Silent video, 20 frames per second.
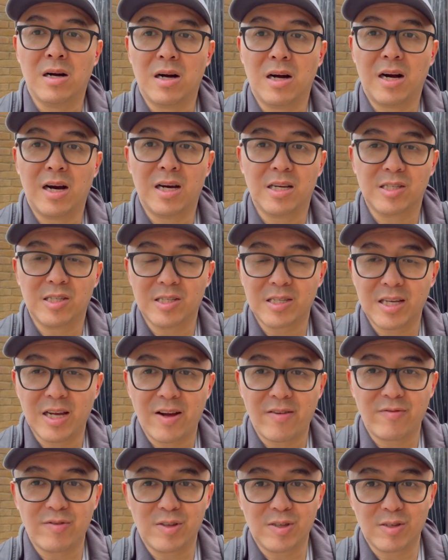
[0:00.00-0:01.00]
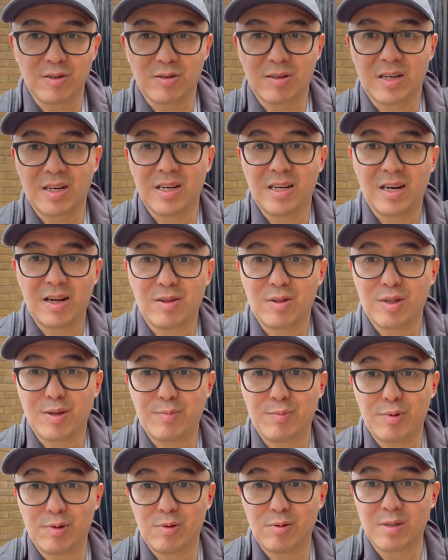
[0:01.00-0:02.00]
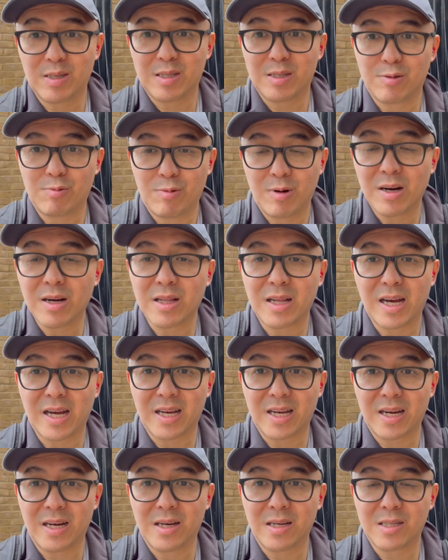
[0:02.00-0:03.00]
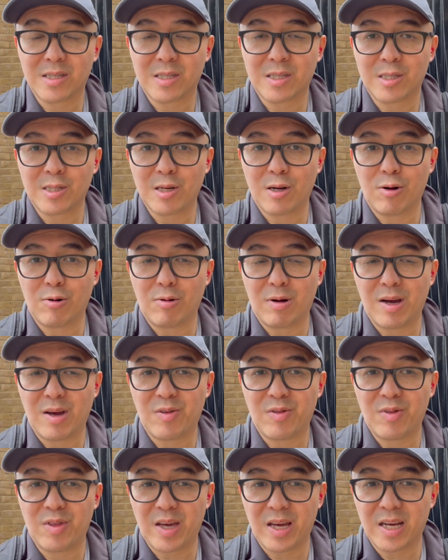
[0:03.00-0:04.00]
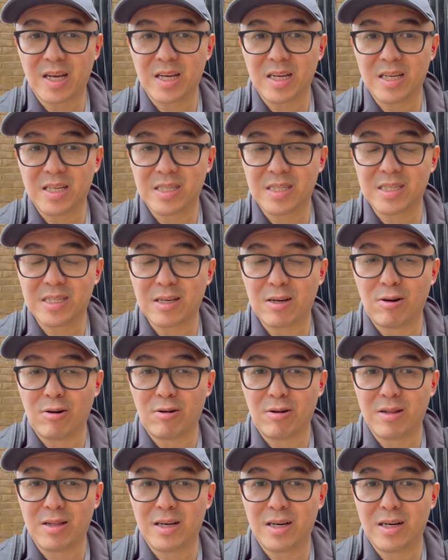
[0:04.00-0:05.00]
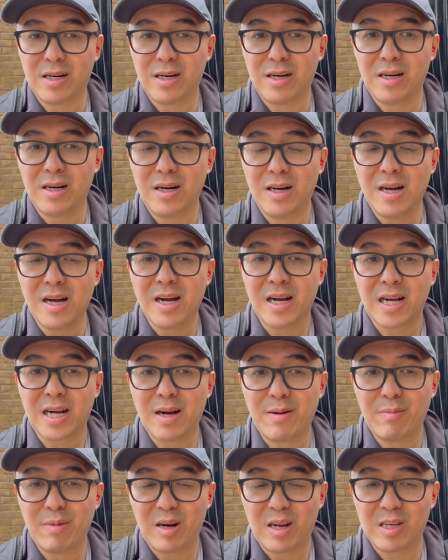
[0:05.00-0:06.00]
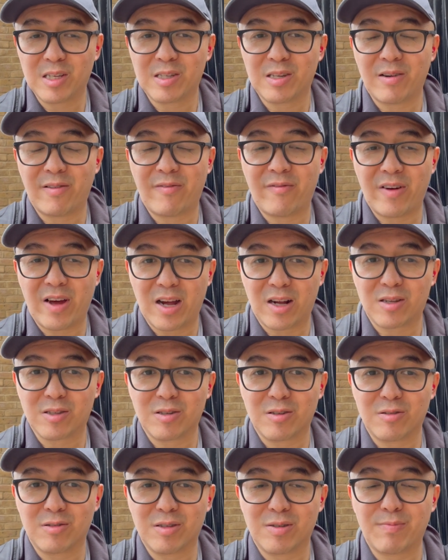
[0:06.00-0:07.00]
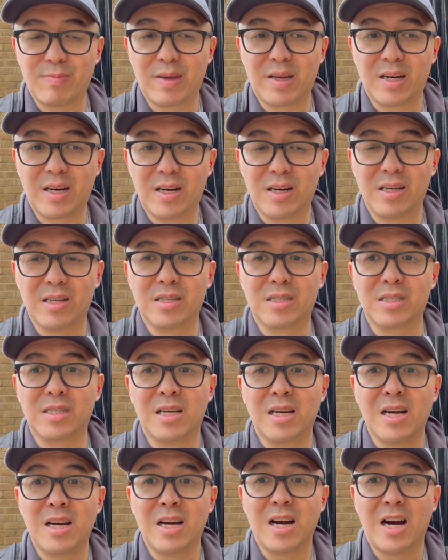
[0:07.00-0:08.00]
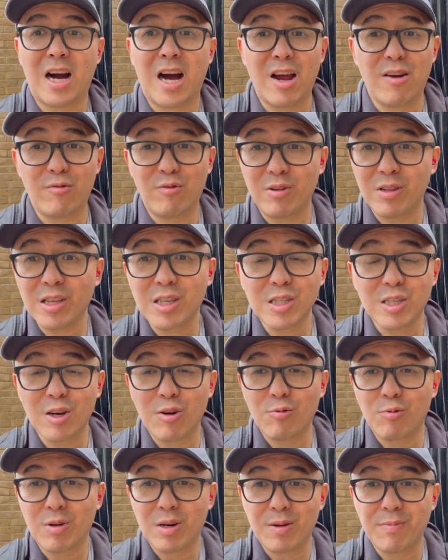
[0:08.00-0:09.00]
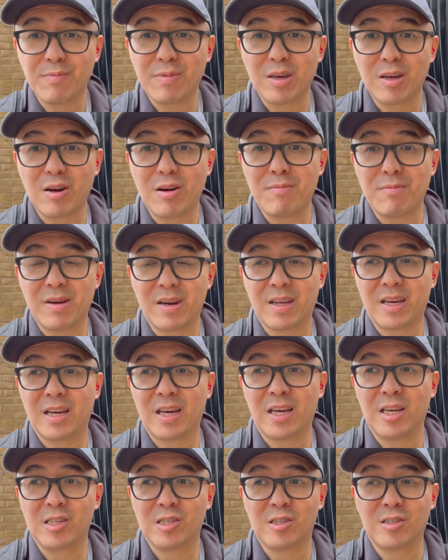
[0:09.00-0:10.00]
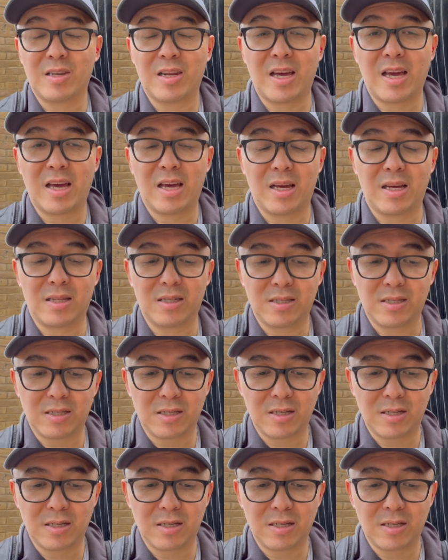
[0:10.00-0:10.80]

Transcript: I just have to cut out the booze as well, I guess. So I think it's all a combination of factors because I really don't want to be on medication, and